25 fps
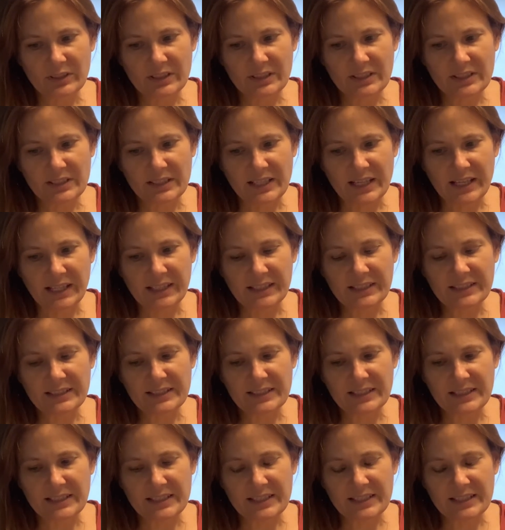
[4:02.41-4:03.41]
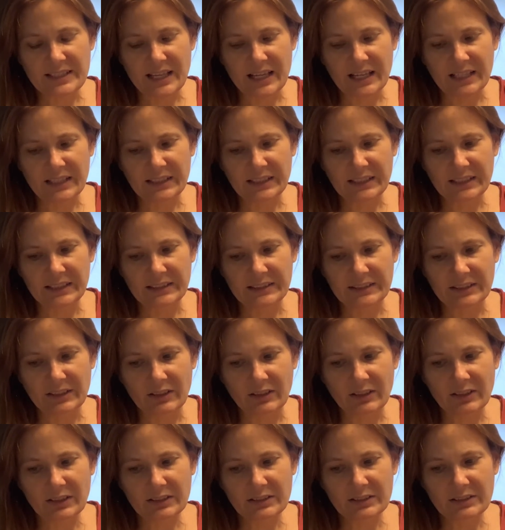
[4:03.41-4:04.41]
stands in silent
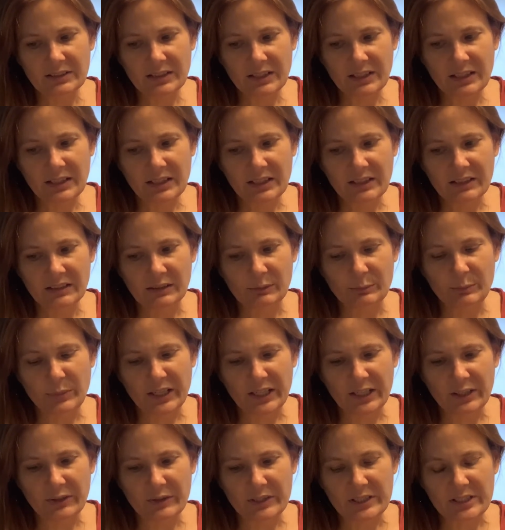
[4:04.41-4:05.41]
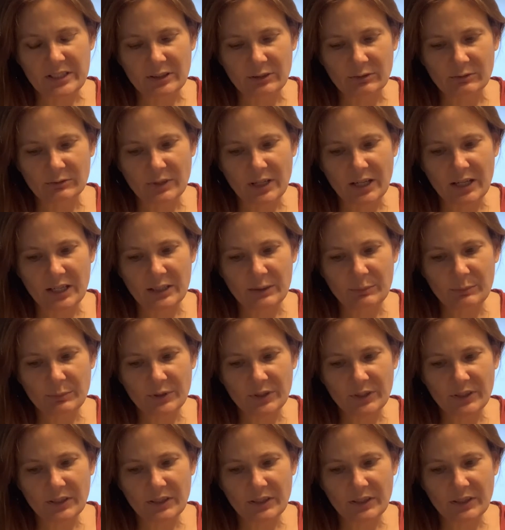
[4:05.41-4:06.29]
thought. The berries are ripe.